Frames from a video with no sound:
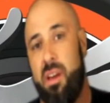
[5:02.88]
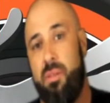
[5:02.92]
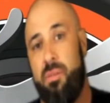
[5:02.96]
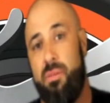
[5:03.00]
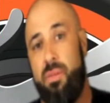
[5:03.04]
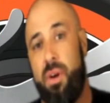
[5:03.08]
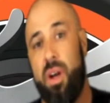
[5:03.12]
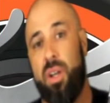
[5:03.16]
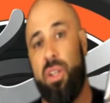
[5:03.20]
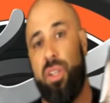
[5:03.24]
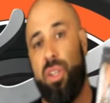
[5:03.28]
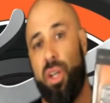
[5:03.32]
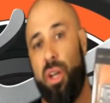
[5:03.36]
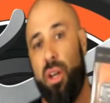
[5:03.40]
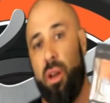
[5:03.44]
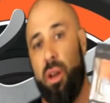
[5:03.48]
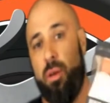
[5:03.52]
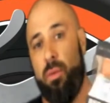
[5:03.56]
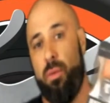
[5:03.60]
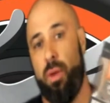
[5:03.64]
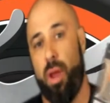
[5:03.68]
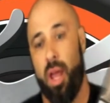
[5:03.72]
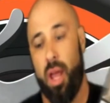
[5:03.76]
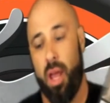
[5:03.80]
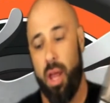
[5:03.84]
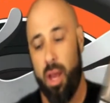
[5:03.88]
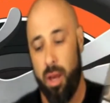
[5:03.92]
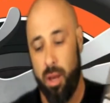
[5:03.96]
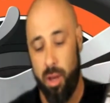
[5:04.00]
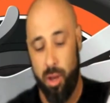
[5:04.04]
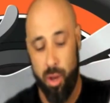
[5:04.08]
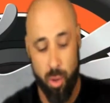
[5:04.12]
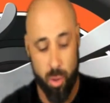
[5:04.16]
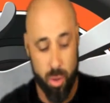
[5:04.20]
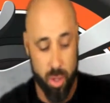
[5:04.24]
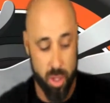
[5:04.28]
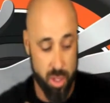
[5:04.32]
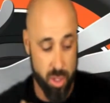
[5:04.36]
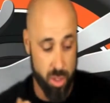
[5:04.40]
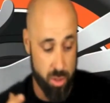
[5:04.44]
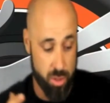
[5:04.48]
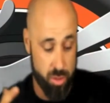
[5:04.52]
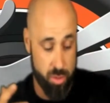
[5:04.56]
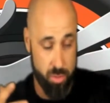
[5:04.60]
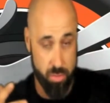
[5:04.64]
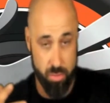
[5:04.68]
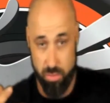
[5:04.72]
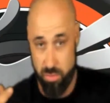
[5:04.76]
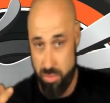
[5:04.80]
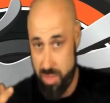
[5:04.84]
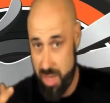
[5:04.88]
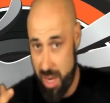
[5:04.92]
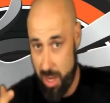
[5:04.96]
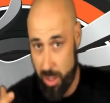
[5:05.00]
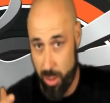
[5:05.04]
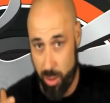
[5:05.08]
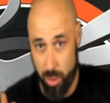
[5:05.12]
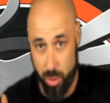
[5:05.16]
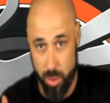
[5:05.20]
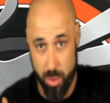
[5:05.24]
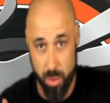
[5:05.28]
function, and you can download